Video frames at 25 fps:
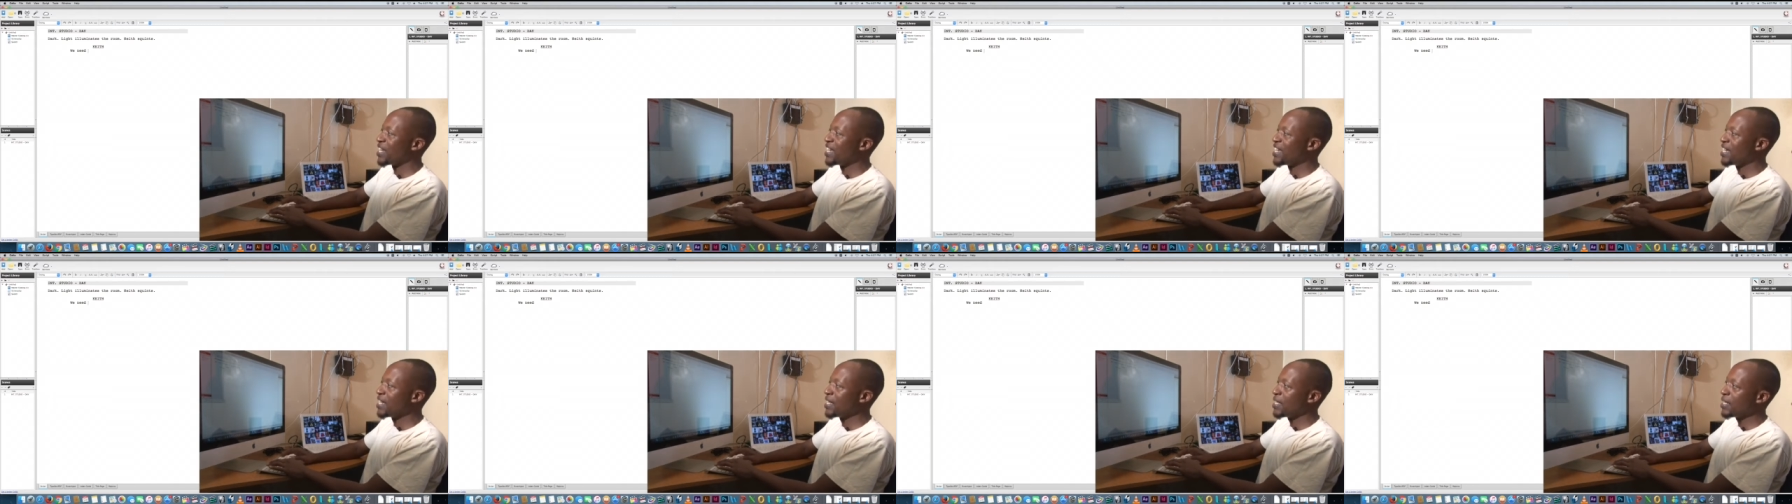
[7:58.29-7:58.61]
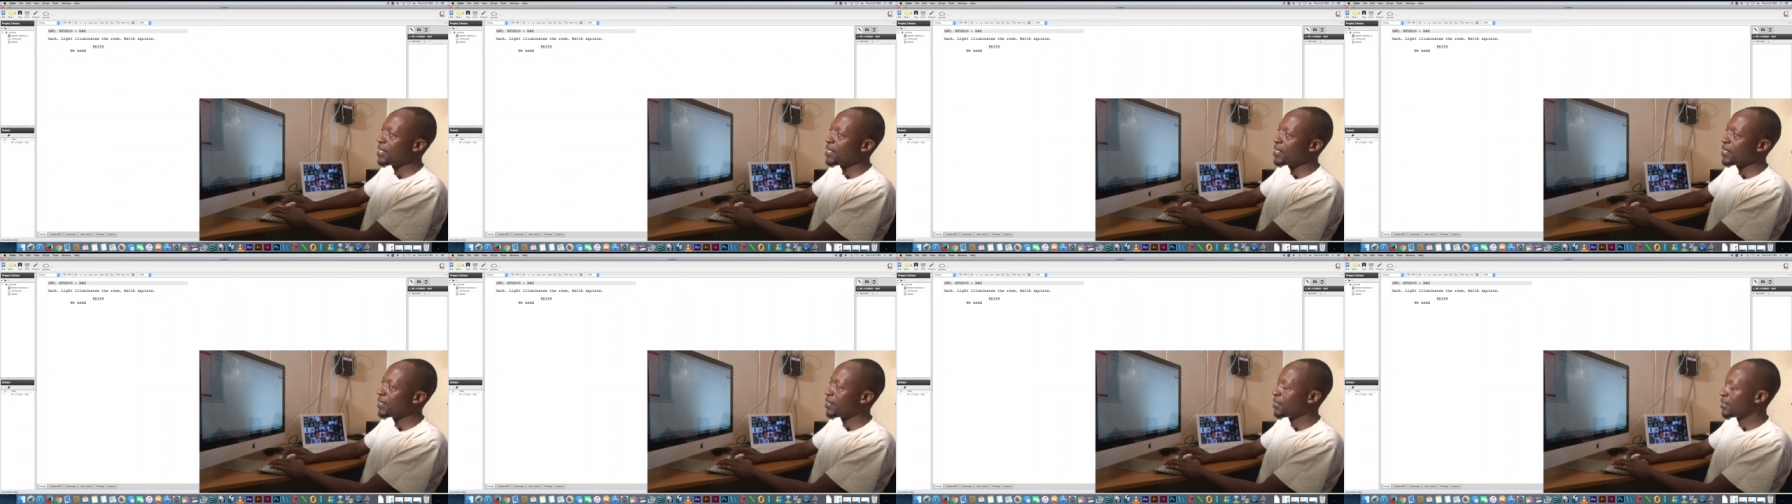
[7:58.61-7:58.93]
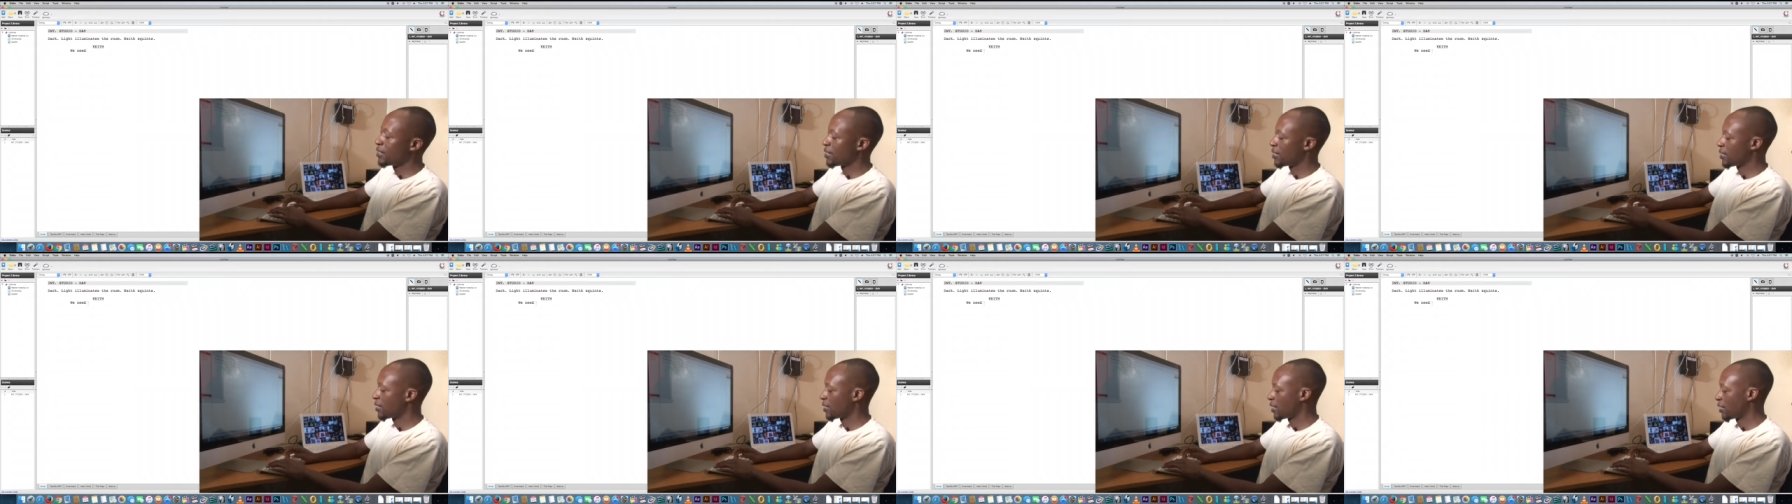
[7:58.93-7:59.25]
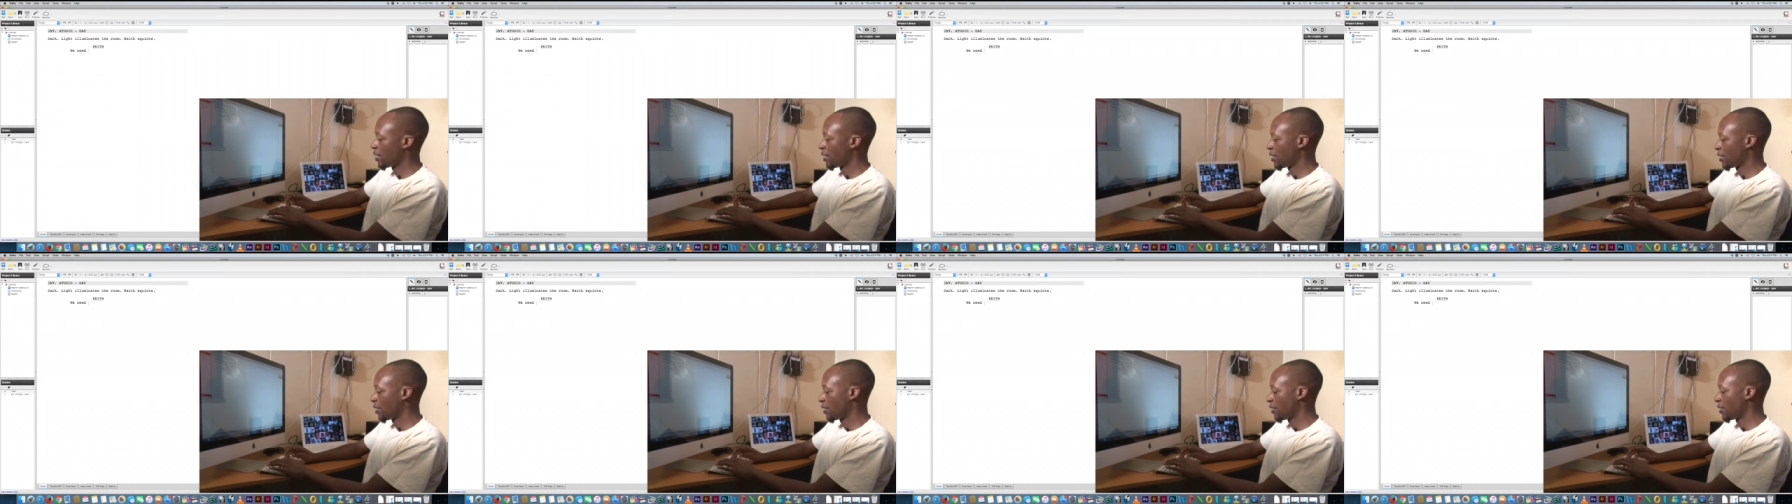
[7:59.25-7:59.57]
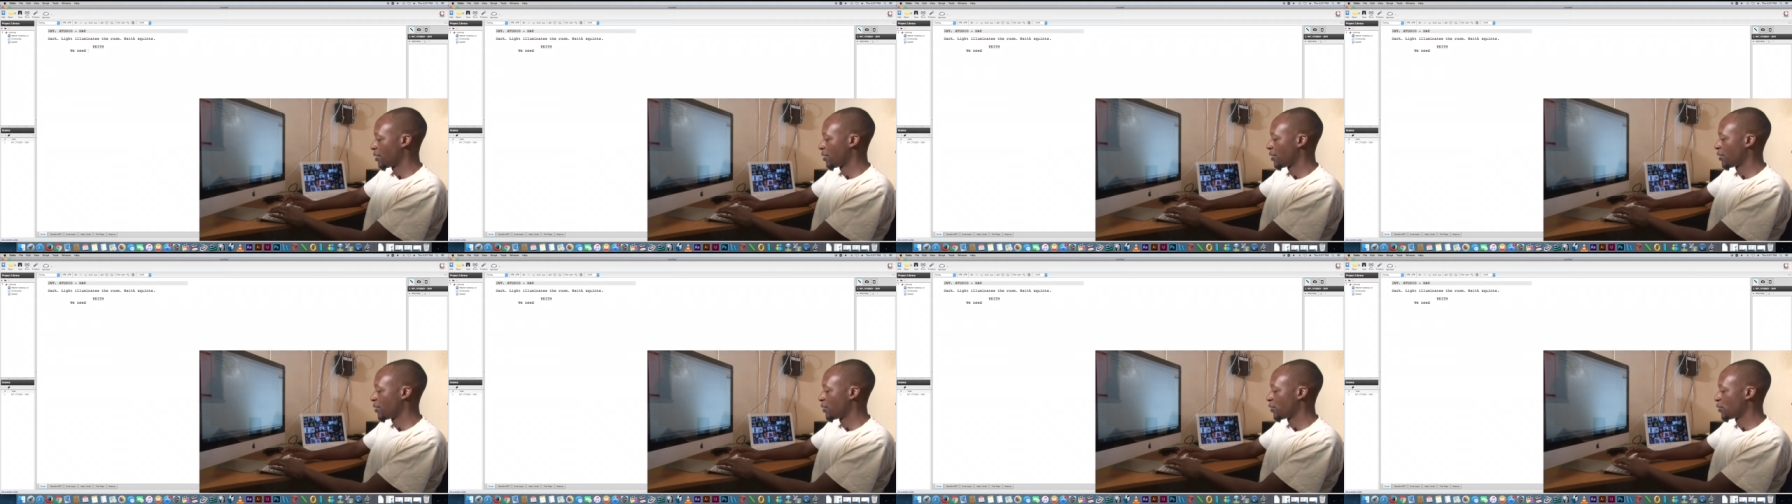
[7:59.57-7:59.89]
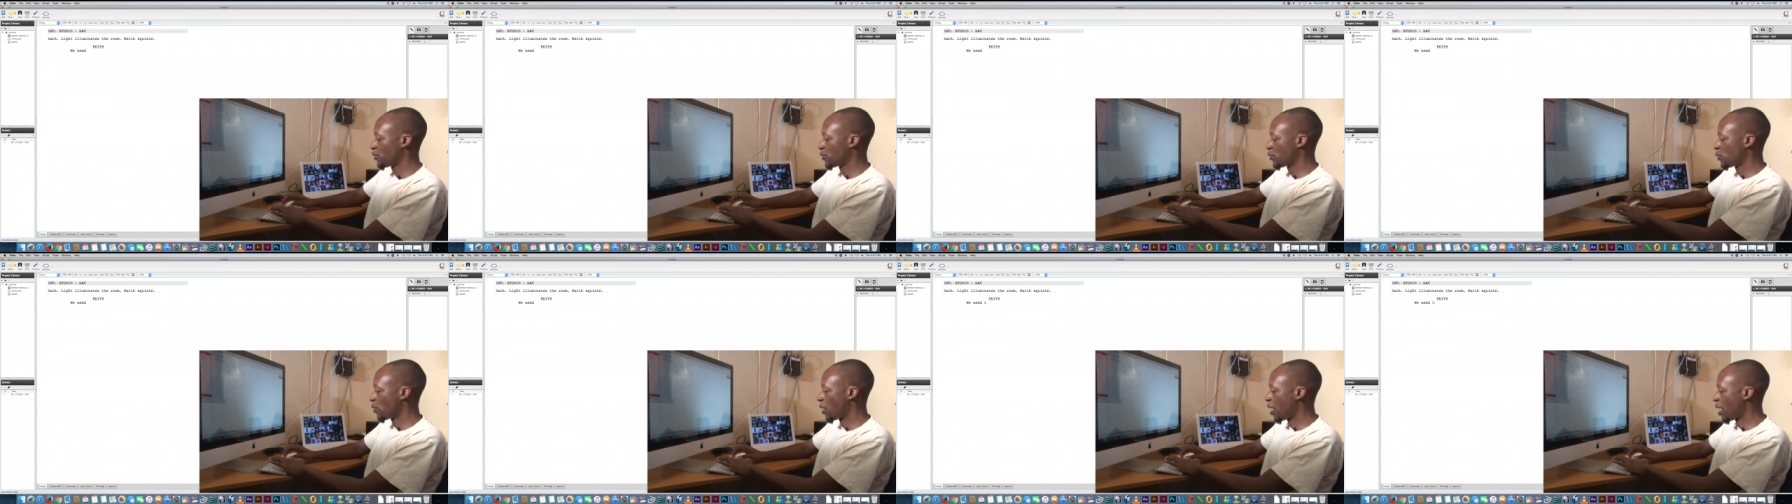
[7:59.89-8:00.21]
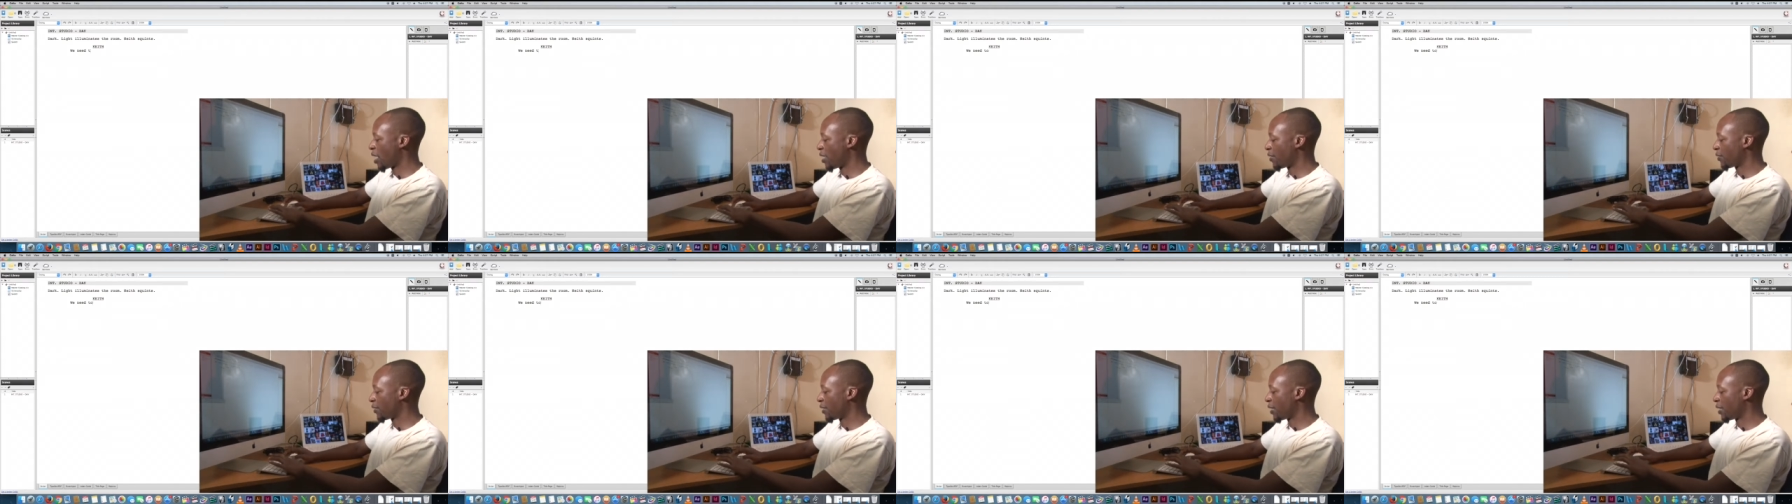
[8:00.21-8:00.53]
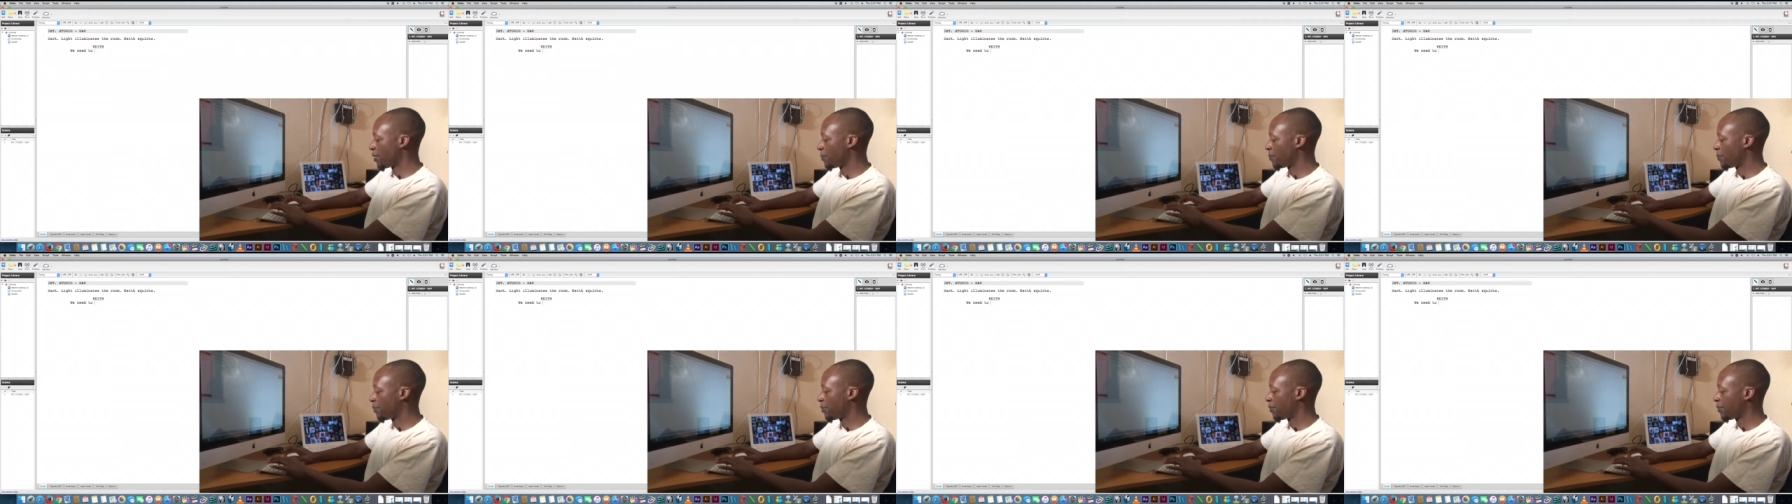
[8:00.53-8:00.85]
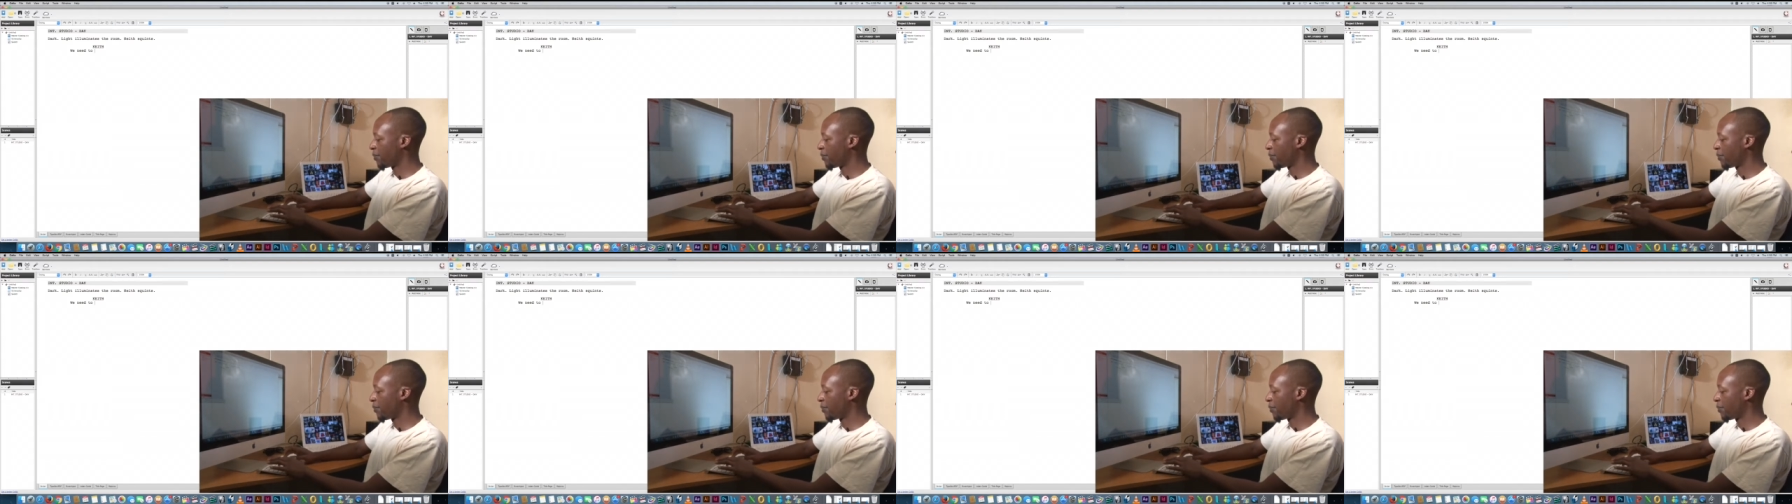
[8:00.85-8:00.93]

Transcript: need to hurry up.